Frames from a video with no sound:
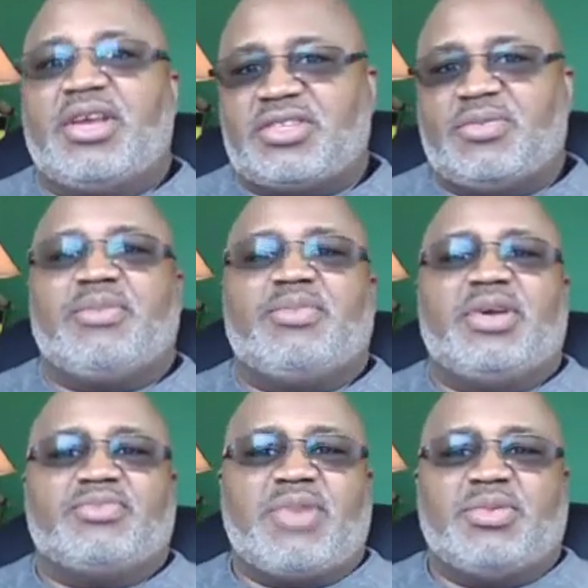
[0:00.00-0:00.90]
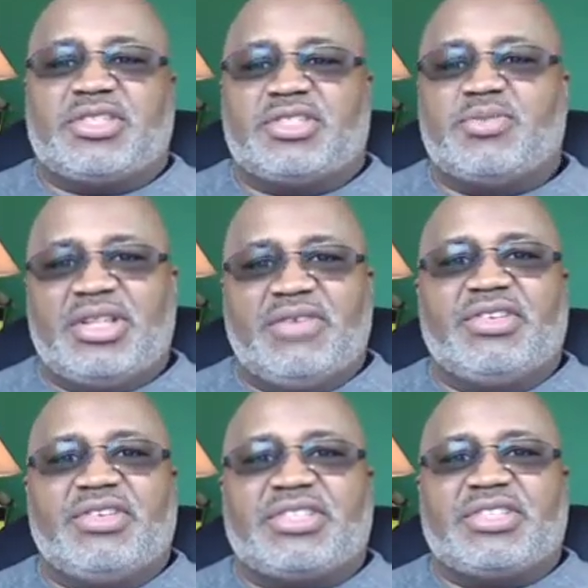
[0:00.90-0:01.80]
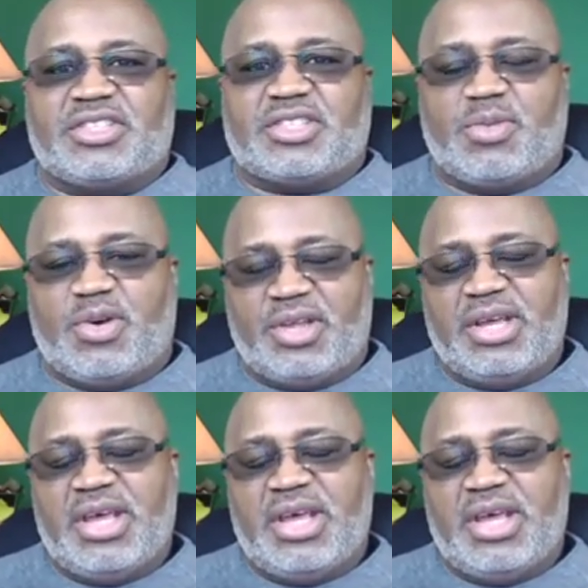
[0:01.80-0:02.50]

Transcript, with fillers: Bible says to be a living testimony,